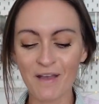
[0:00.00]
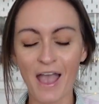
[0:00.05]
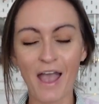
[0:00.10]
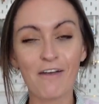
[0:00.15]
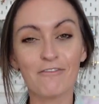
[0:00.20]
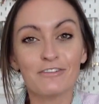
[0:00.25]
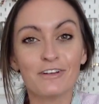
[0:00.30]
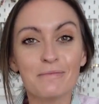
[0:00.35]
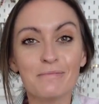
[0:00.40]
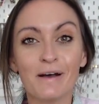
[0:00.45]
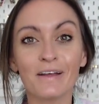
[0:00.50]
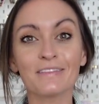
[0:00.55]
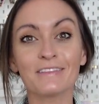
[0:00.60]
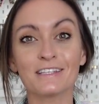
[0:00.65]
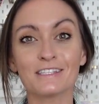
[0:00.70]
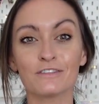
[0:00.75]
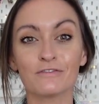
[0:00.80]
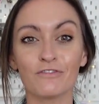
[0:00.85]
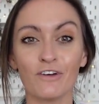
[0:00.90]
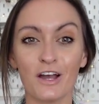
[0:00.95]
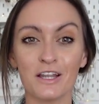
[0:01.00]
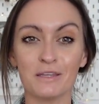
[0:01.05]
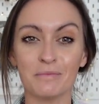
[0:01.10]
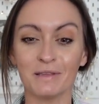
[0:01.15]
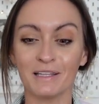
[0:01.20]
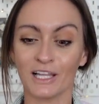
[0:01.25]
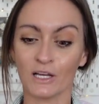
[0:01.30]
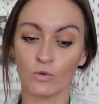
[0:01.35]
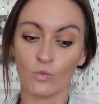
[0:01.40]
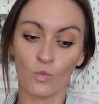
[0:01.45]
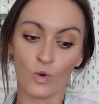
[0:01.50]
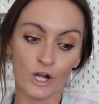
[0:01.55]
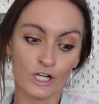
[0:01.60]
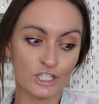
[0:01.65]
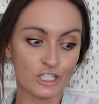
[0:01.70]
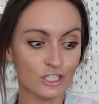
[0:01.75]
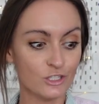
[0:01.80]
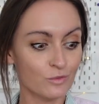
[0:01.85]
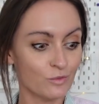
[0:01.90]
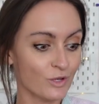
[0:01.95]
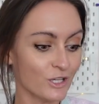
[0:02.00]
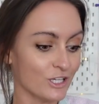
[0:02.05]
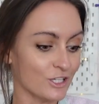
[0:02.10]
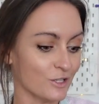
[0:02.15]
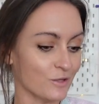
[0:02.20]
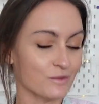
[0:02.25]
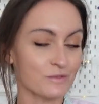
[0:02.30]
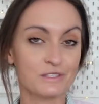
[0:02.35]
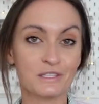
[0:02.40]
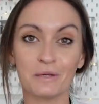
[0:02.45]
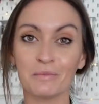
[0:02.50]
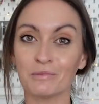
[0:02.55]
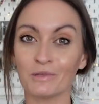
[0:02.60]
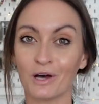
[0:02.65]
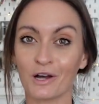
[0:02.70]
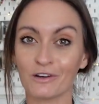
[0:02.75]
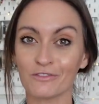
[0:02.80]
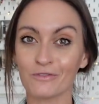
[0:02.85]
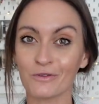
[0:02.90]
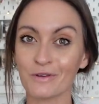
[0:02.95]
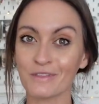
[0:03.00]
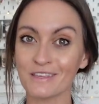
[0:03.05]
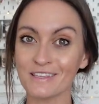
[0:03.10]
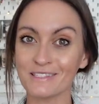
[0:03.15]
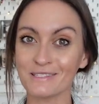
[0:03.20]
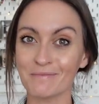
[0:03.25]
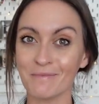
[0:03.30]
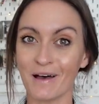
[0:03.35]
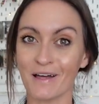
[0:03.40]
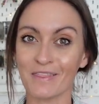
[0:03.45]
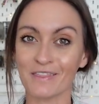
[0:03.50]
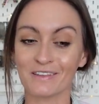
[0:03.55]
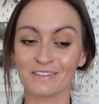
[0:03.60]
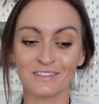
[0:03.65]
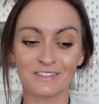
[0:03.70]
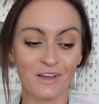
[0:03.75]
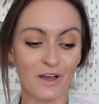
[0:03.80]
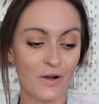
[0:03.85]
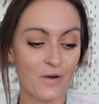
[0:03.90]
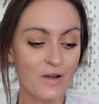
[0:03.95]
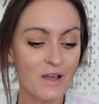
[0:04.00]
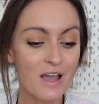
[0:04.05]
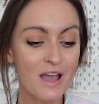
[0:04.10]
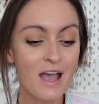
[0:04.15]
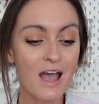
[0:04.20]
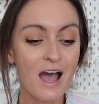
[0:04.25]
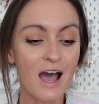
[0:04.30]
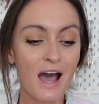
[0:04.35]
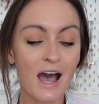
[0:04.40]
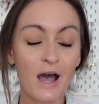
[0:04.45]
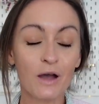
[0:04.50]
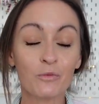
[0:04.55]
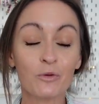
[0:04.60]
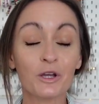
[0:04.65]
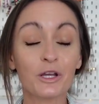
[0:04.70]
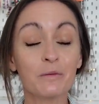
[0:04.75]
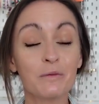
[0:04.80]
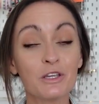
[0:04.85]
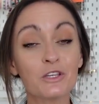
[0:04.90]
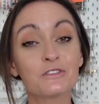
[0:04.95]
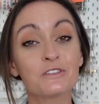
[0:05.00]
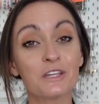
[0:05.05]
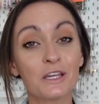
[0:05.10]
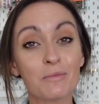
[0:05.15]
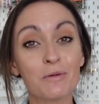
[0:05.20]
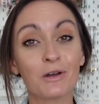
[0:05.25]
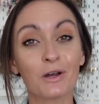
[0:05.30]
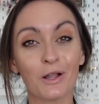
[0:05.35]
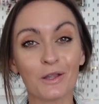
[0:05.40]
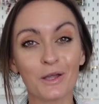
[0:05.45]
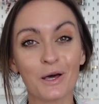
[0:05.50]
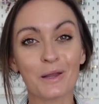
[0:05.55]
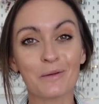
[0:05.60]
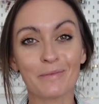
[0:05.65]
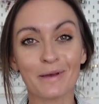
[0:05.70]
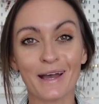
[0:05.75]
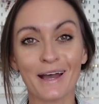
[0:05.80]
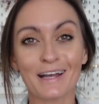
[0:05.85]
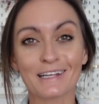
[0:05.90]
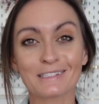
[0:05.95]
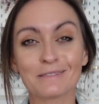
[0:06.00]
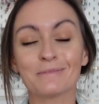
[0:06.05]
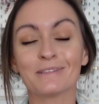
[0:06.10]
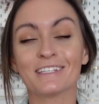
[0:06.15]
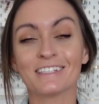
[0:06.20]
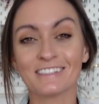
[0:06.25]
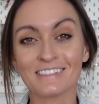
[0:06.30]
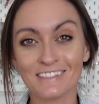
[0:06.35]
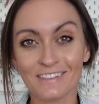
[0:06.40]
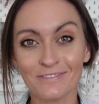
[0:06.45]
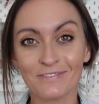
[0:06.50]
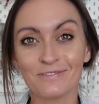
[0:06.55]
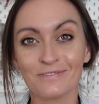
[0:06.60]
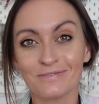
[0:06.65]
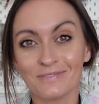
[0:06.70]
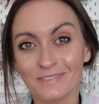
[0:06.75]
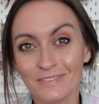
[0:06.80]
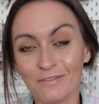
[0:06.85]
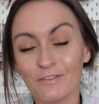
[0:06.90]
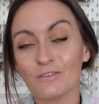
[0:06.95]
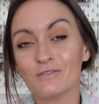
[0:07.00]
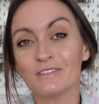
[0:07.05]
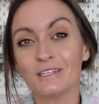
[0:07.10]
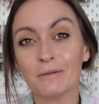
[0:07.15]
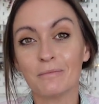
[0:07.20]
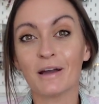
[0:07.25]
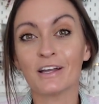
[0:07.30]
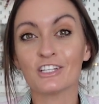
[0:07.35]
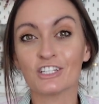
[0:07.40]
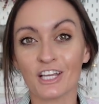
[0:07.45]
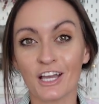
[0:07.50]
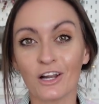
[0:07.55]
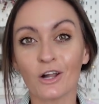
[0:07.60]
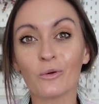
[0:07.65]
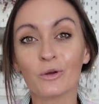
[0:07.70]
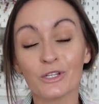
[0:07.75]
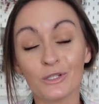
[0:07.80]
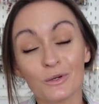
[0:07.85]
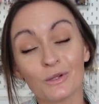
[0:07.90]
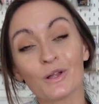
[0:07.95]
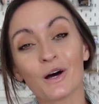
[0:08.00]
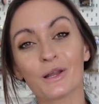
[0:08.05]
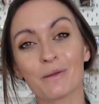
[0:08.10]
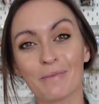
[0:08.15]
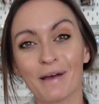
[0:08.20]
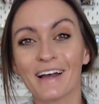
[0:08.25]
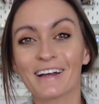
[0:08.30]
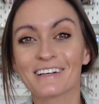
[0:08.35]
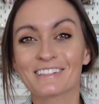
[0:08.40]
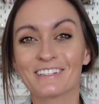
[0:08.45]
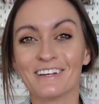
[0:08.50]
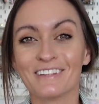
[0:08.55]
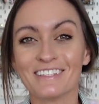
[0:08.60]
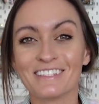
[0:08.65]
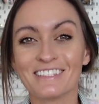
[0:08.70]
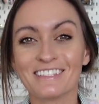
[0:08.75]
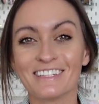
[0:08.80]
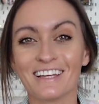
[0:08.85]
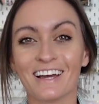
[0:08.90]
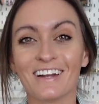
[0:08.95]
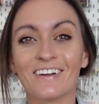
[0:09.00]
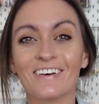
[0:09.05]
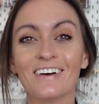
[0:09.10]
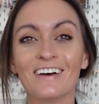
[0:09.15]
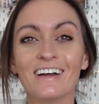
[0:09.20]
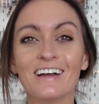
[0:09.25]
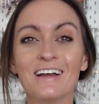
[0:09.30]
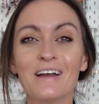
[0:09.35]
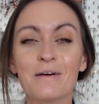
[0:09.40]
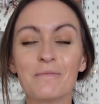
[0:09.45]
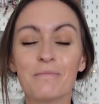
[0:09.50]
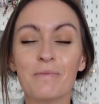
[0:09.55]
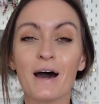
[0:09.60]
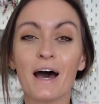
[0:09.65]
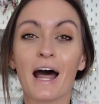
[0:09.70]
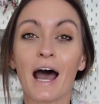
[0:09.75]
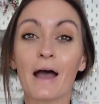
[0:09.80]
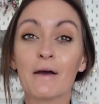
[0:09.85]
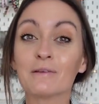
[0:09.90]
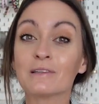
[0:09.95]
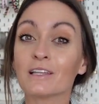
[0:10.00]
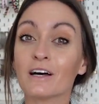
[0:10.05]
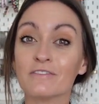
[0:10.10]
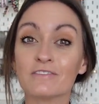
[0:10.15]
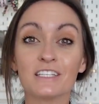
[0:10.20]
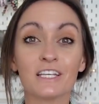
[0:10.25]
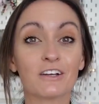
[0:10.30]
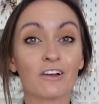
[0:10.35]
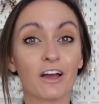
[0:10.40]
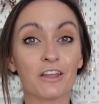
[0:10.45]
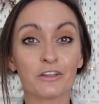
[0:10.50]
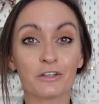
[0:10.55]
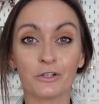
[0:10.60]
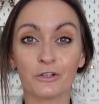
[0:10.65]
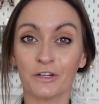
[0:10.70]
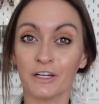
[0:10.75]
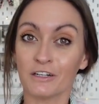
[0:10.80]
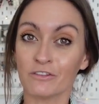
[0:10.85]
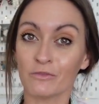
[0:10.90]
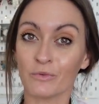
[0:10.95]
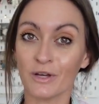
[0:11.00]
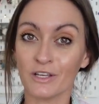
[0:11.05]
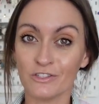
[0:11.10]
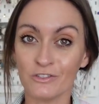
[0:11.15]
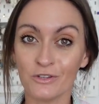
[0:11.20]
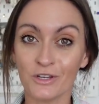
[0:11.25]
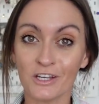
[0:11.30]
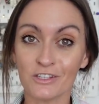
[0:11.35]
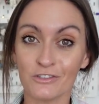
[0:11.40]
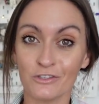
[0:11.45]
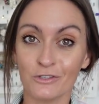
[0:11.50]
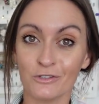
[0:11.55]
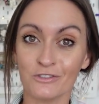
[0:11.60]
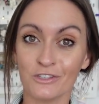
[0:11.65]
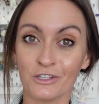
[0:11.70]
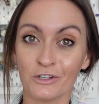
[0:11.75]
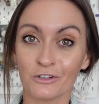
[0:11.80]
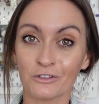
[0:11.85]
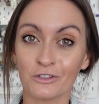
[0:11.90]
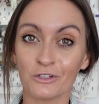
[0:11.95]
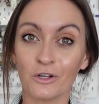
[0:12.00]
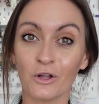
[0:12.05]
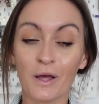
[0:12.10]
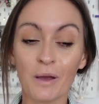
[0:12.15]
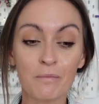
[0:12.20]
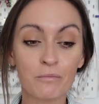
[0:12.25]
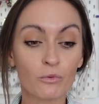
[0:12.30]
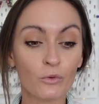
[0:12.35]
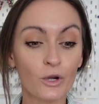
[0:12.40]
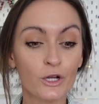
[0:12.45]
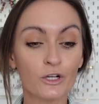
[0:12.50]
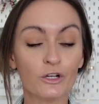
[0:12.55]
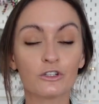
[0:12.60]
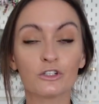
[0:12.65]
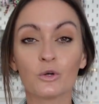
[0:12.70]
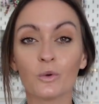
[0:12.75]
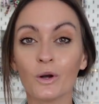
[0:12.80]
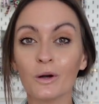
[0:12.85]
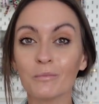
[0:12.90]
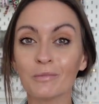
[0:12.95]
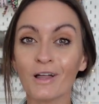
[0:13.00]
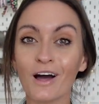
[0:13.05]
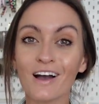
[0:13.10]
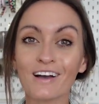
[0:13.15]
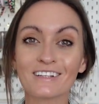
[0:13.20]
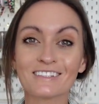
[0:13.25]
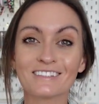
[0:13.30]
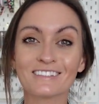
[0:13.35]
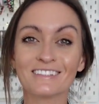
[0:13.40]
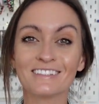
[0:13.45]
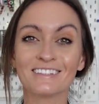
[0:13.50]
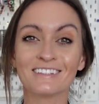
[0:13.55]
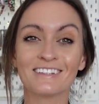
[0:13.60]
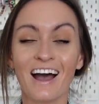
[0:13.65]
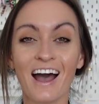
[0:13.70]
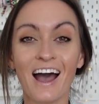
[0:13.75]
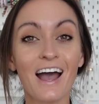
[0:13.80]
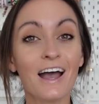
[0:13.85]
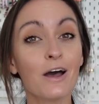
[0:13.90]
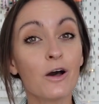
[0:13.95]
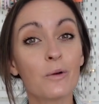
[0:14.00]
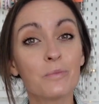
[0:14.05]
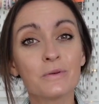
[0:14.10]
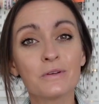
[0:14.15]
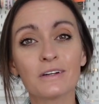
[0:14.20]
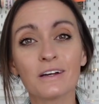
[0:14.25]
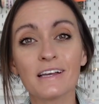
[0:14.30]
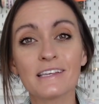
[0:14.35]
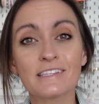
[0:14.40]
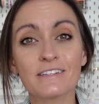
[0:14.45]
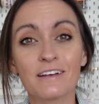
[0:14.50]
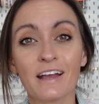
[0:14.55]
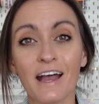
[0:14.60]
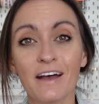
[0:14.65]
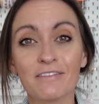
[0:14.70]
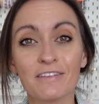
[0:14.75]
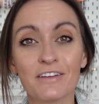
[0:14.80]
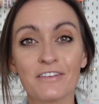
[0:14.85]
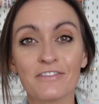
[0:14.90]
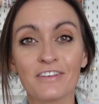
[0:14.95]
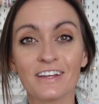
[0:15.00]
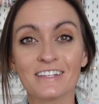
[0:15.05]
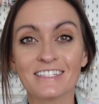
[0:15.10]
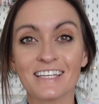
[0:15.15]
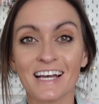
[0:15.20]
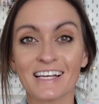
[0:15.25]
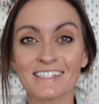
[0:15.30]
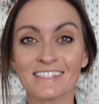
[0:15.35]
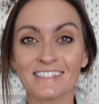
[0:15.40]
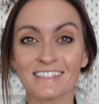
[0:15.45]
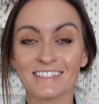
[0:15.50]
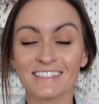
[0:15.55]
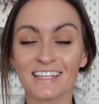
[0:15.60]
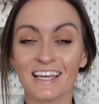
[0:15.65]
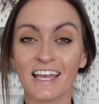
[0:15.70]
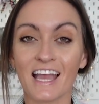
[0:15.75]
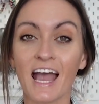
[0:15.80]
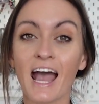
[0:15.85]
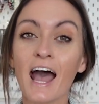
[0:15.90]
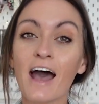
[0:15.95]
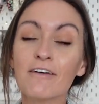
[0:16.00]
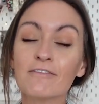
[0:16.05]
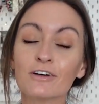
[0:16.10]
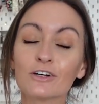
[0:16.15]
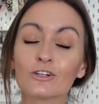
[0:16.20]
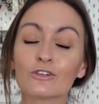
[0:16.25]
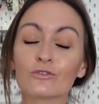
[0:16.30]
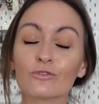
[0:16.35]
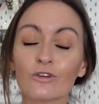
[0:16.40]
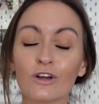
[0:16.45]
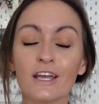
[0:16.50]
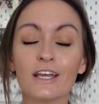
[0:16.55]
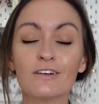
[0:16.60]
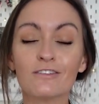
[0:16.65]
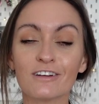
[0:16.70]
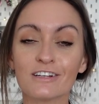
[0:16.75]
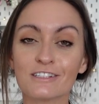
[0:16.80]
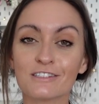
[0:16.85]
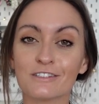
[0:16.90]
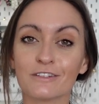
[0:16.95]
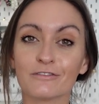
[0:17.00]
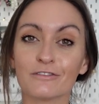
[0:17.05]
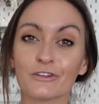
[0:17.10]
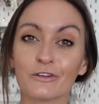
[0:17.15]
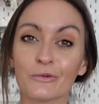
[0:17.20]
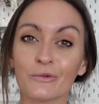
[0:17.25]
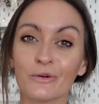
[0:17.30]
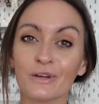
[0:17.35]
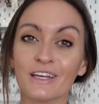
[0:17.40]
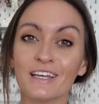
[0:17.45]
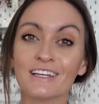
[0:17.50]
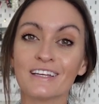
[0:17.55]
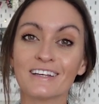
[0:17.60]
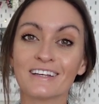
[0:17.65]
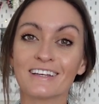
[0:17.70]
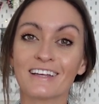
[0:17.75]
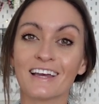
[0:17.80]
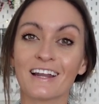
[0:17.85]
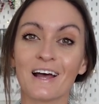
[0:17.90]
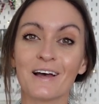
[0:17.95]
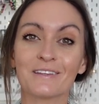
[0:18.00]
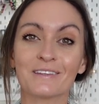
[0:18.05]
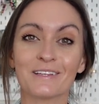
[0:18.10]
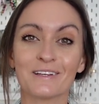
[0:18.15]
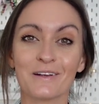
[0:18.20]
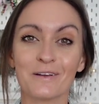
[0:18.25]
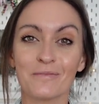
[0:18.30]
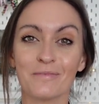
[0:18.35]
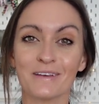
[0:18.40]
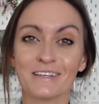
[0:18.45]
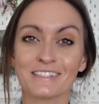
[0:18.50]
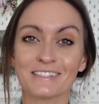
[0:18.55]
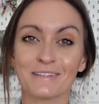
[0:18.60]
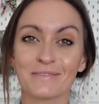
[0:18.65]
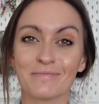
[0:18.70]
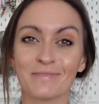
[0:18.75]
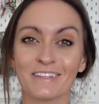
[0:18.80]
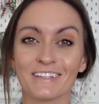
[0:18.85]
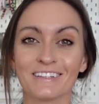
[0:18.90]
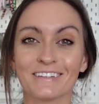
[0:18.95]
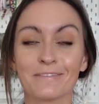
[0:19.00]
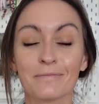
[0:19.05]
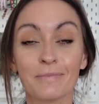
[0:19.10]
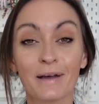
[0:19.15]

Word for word: Every month it's fun to be like, what should we use the block for this month? So we're gonna be using them on a lot of bags, because if you've seen my channel, we do a lot of bags on this channel. But I would love to hear other creative ways you guys are using your little embroidered quilt blocks. I hope you guys are having a fantastic day. Have a great rest of your week. Get out there and make something.